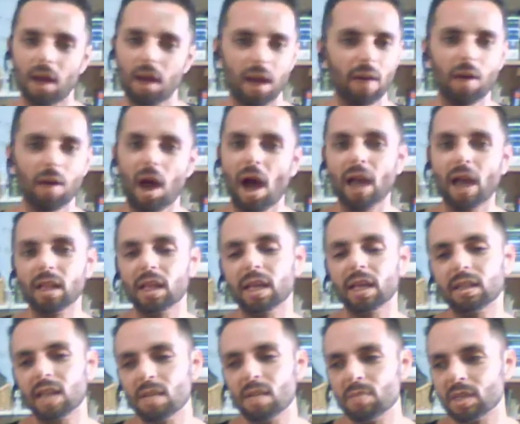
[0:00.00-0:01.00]
I like
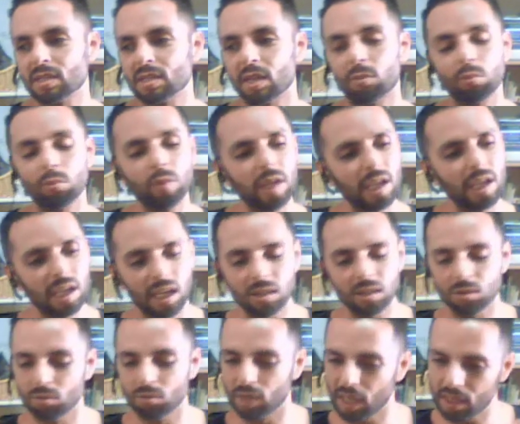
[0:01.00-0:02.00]
that because I really like to
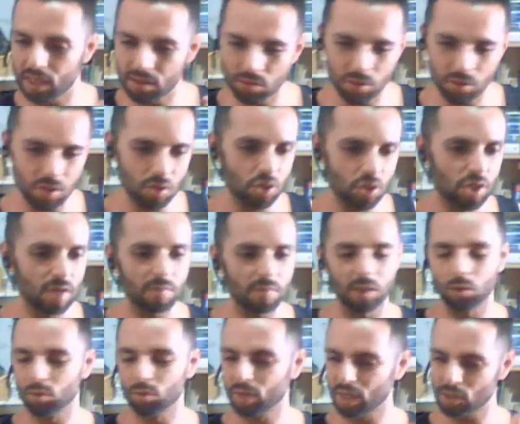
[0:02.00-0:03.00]
get into the gym and
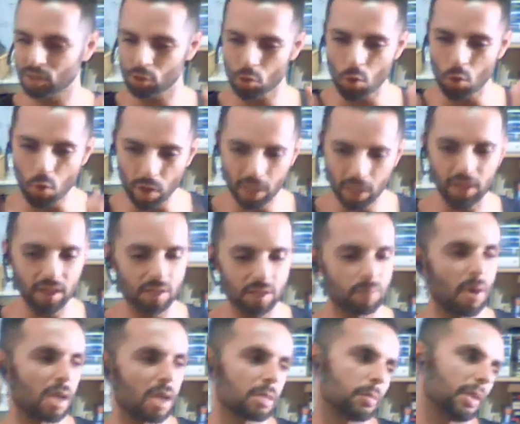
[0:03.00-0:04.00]
do it as quickly as
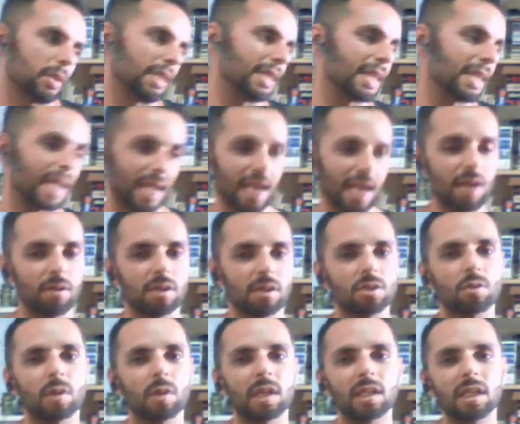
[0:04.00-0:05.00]
possible and get out as
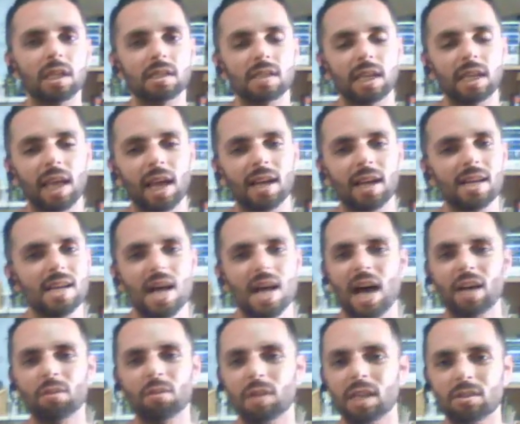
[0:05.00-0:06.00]
quickly as I can. I
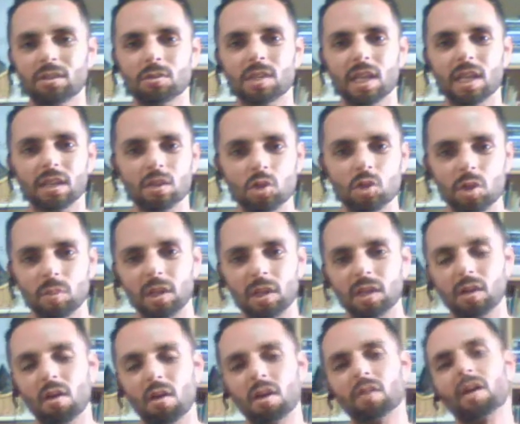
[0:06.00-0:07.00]
don't like to stay in the gym any
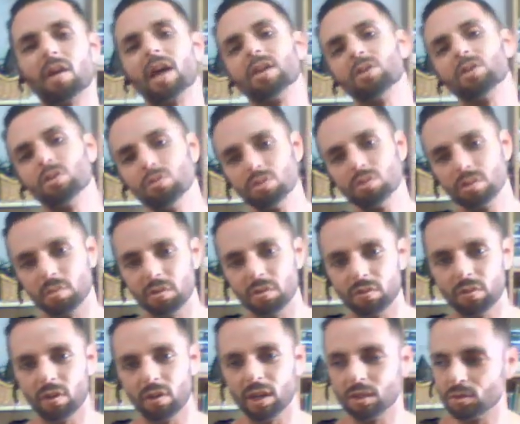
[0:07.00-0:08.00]
longer. I used to
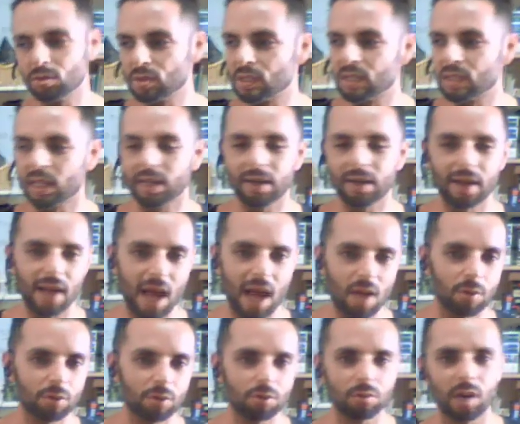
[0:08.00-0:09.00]
before. I used to stay in an
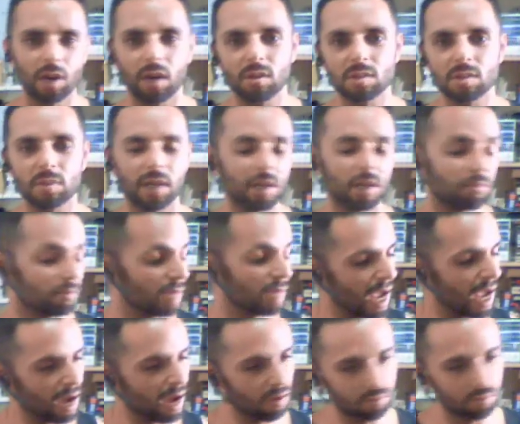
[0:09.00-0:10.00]
hour, 2 hours, but
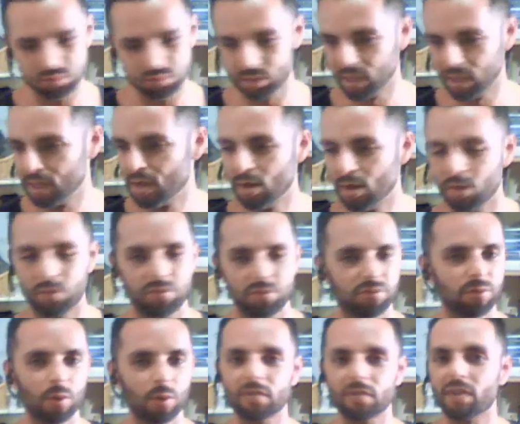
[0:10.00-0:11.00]
now
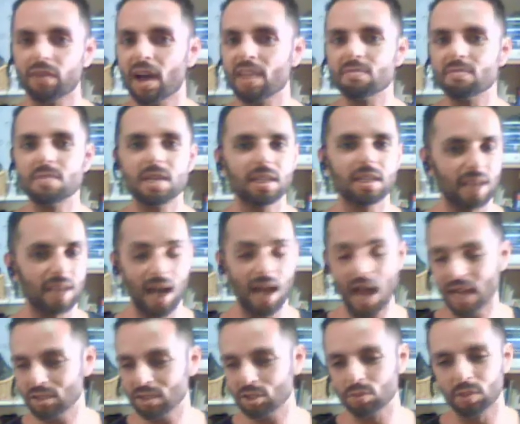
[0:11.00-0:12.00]
45 minutes, I
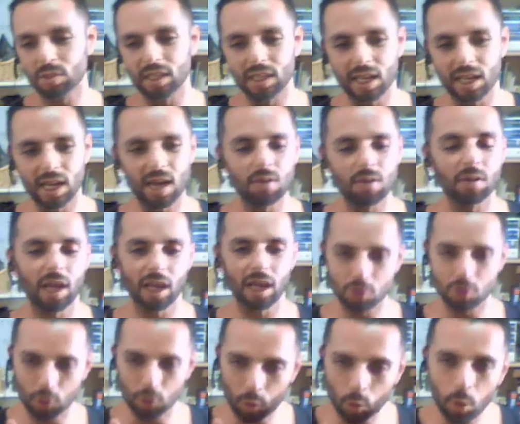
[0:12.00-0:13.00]
just want to get out as
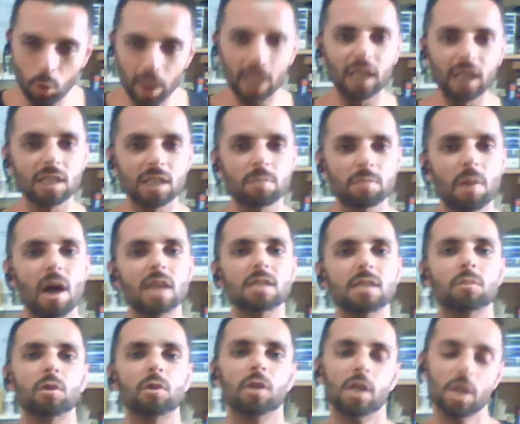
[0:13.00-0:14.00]
quickly as
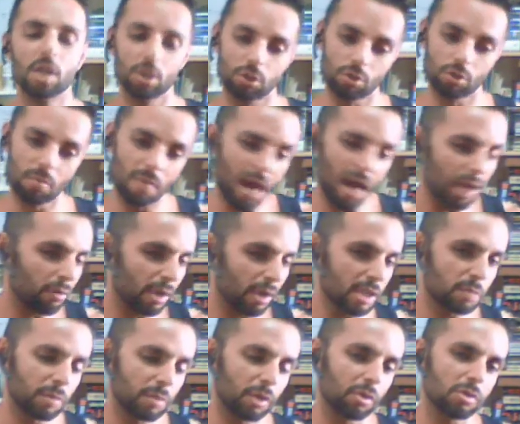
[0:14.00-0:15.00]
possible. So my rest
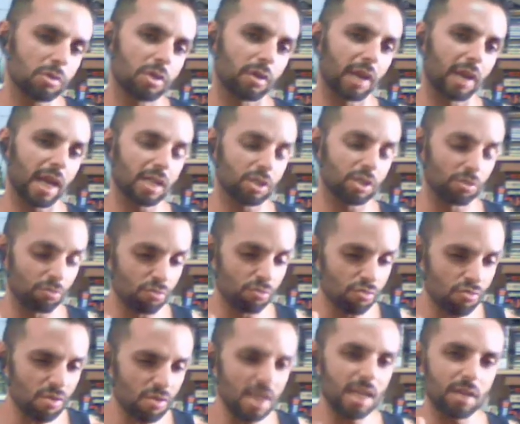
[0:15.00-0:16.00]
periods are actually
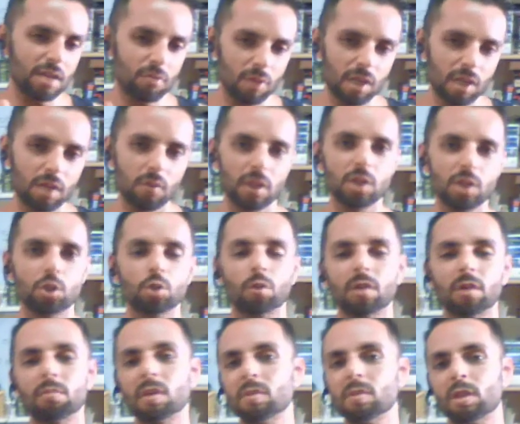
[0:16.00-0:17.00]
really, really, really short,
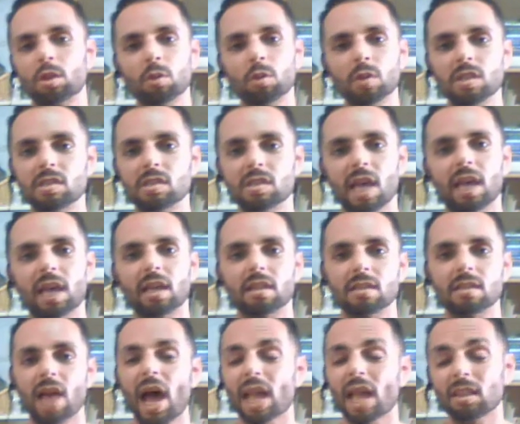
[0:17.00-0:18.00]
maybe 30 seconds
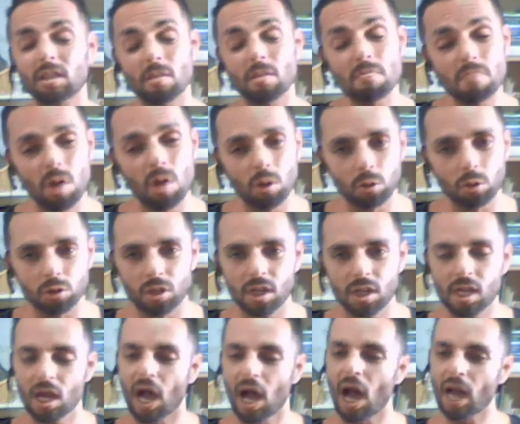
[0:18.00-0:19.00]
at the most.
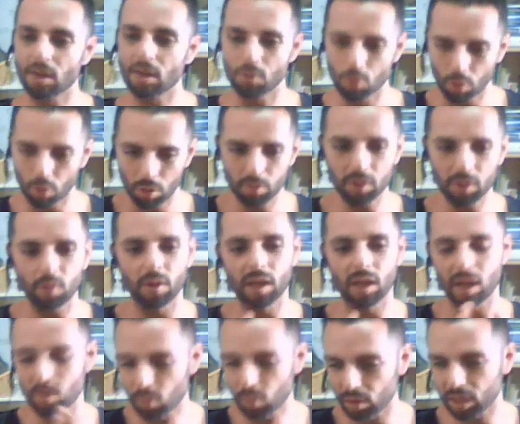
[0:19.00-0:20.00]
I normally, when
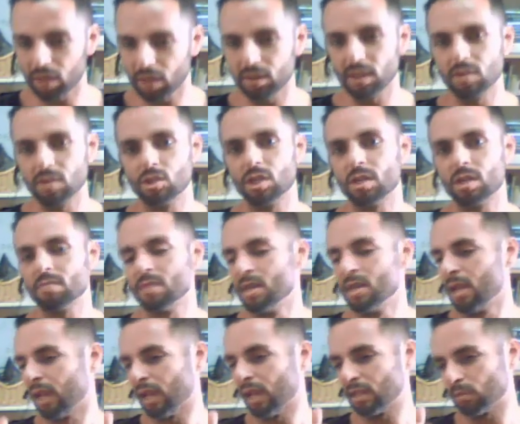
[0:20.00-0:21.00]
I work out in the gym,
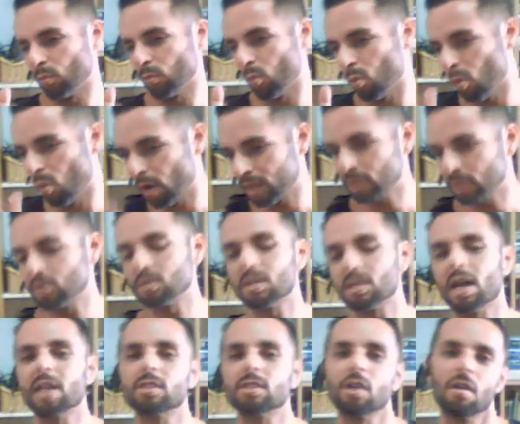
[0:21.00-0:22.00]
it's one
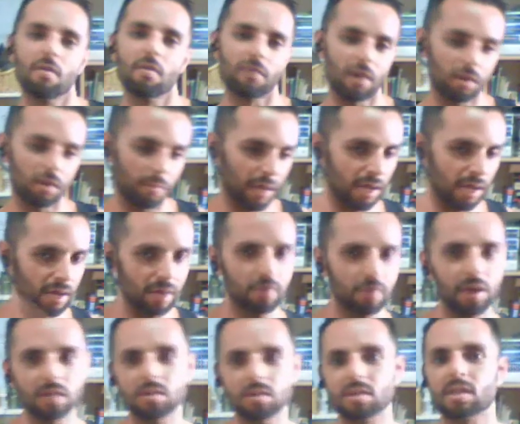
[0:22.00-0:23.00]
exercise followed by another
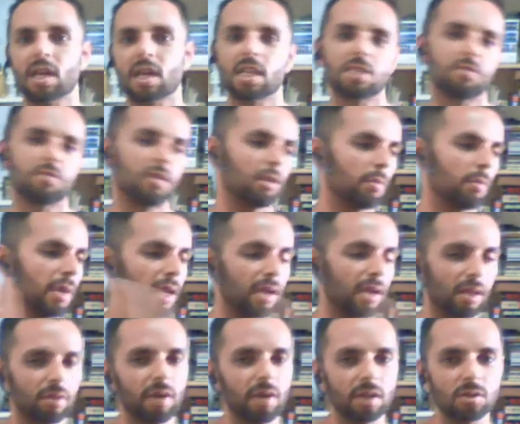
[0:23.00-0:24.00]
exercise followed by
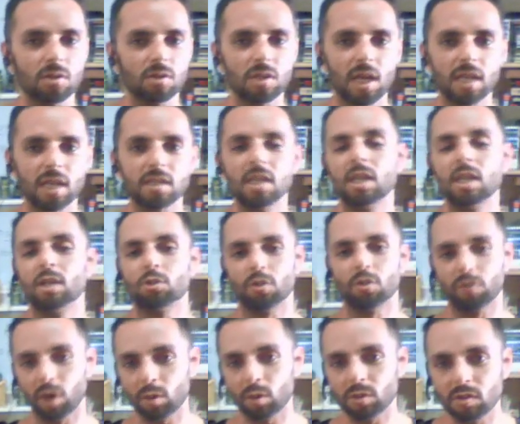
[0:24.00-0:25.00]
another exercise. So if
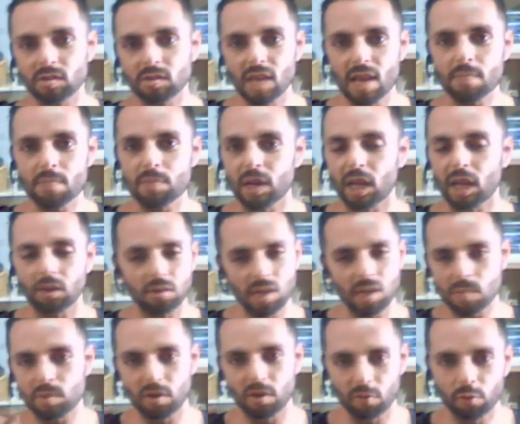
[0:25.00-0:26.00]
I were to tape it, I could tape
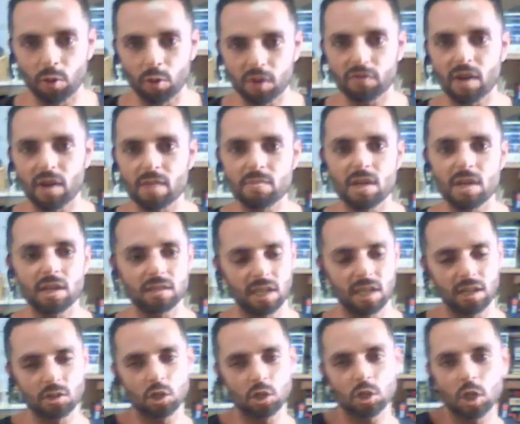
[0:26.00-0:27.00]
it in 45 minutes, and
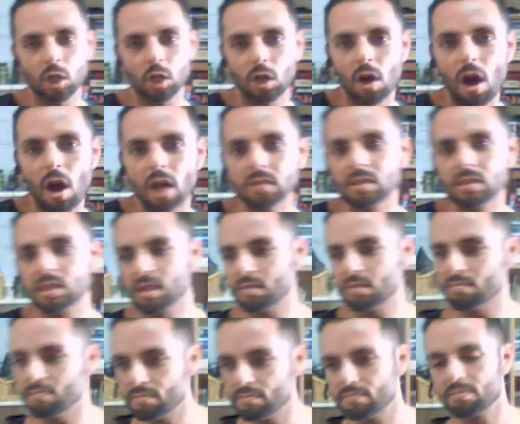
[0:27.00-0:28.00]
it's just a constant
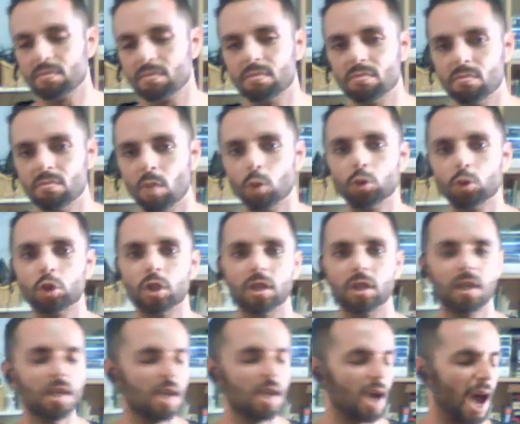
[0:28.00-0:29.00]
motion.
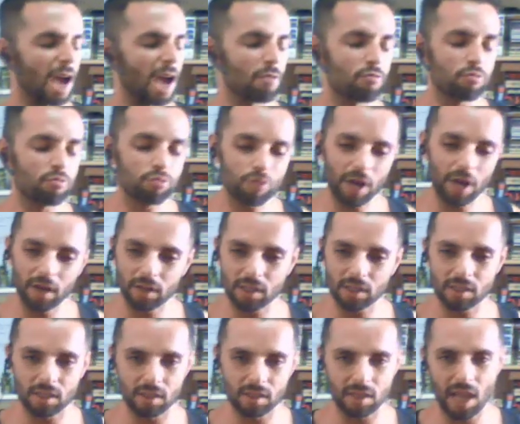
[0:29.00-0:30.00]
I rarely
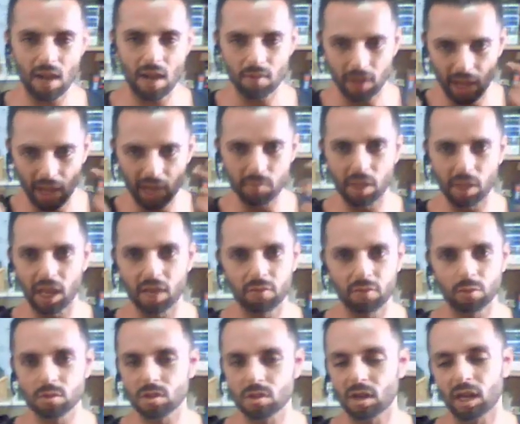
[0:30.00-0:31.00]
sit down. I have my
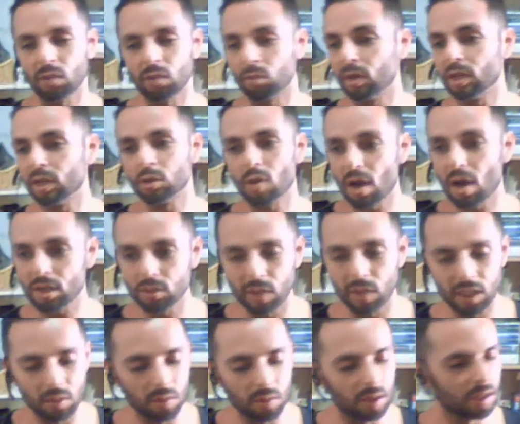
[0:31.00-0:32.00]
headphones on. I rarely talk to
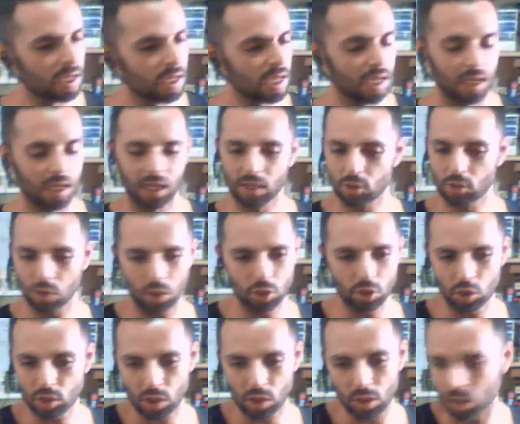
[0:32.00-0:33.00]
anyone. It's
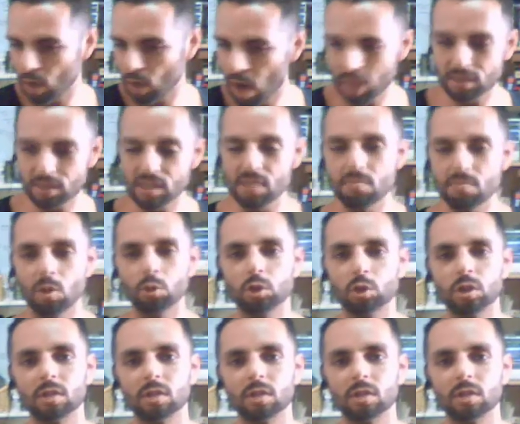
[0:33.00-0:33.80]
just a constant motion.